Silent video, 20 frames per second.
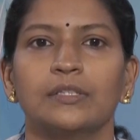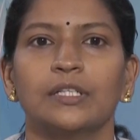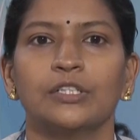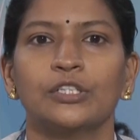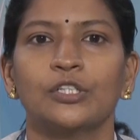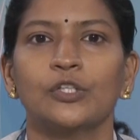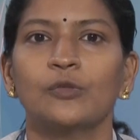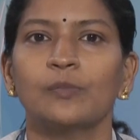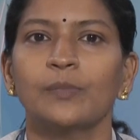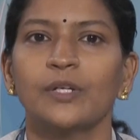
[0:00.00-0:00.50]

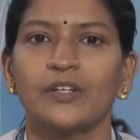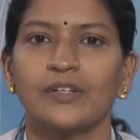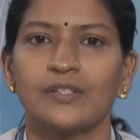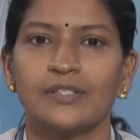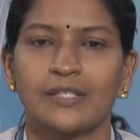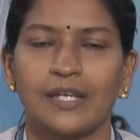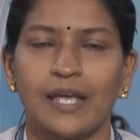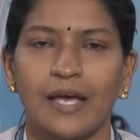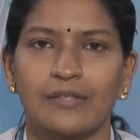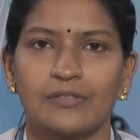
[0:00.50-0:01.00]
the tumor
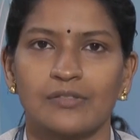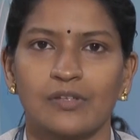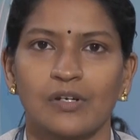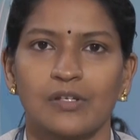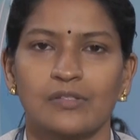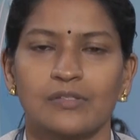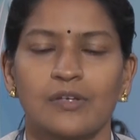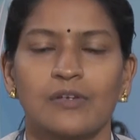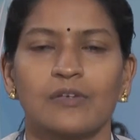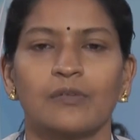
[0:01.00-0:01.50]
is
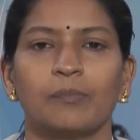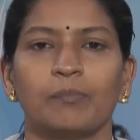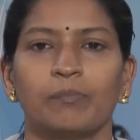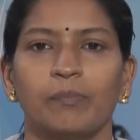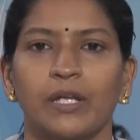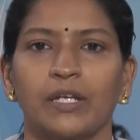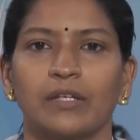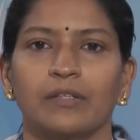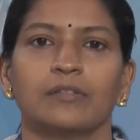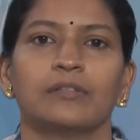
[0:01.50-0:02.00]
cancerous or
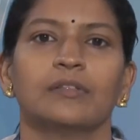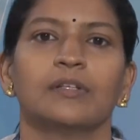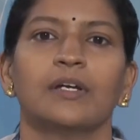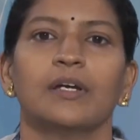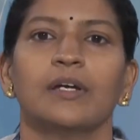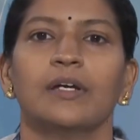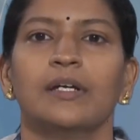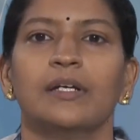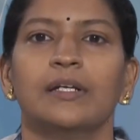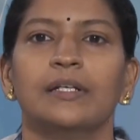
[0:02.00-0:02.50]
benign.
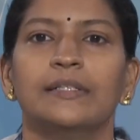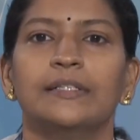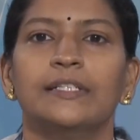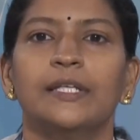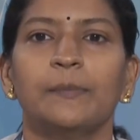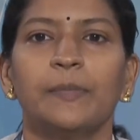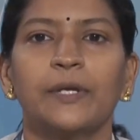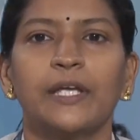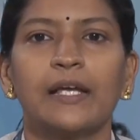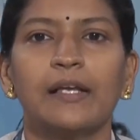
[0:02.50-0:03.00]

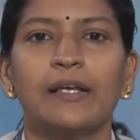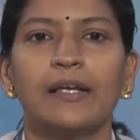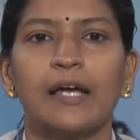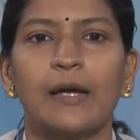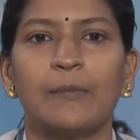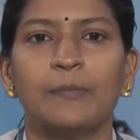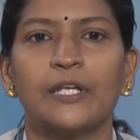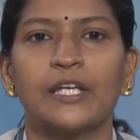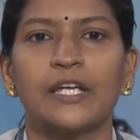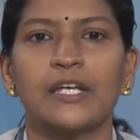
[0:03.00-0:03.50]
Typical
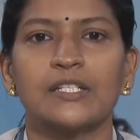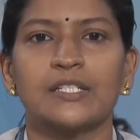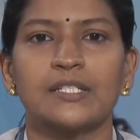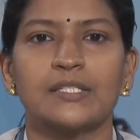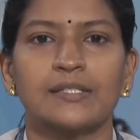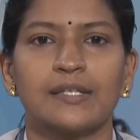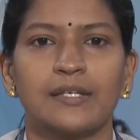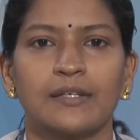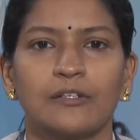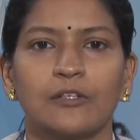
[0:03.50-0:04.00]

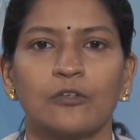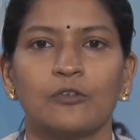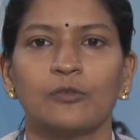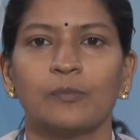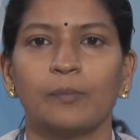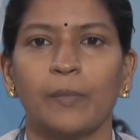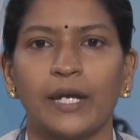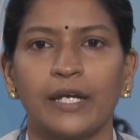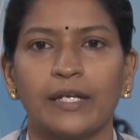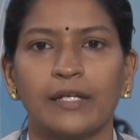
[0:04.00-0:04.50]
applications
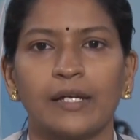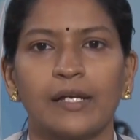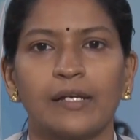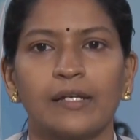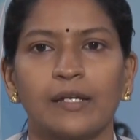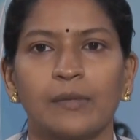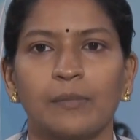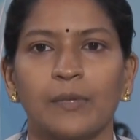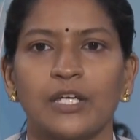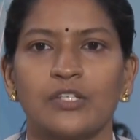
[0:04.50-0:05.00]
include medical
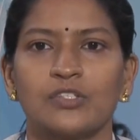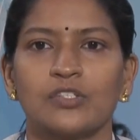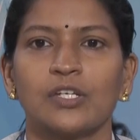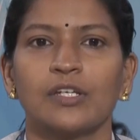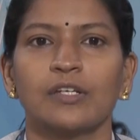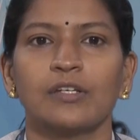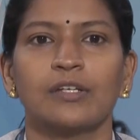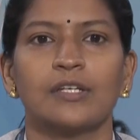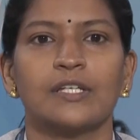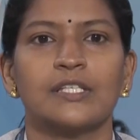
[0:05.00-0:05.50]

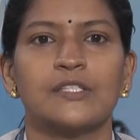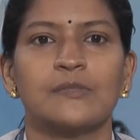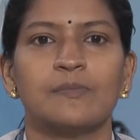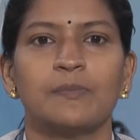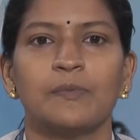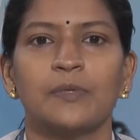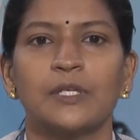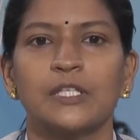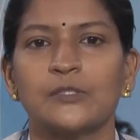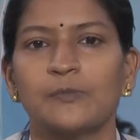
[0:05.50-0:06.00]
imaging,
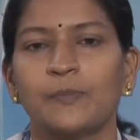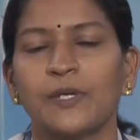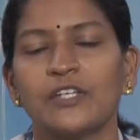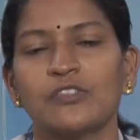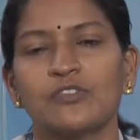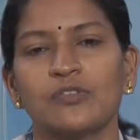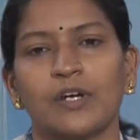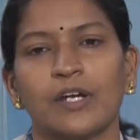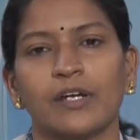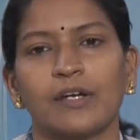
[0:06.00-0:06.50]

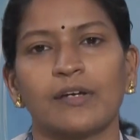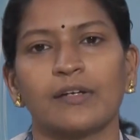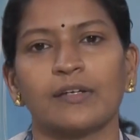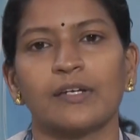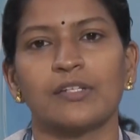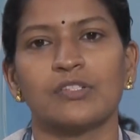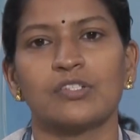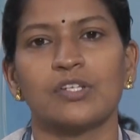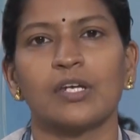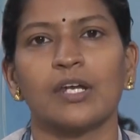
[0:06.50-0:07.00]
speech
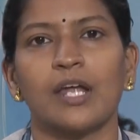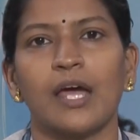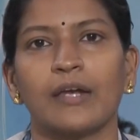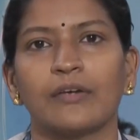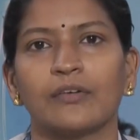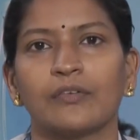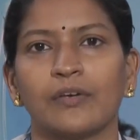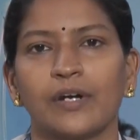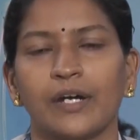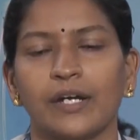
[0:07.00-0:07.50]
recognition,
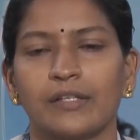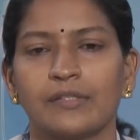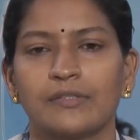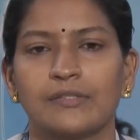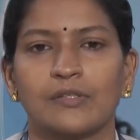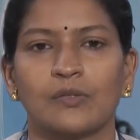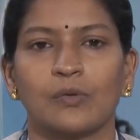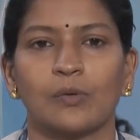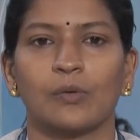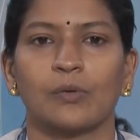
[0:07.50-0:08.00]
and credit
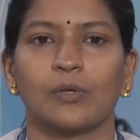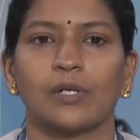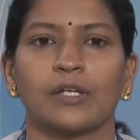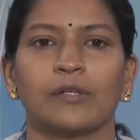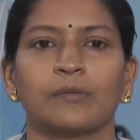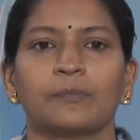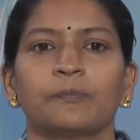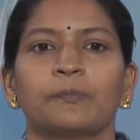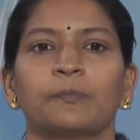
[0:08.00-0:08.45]
scoring.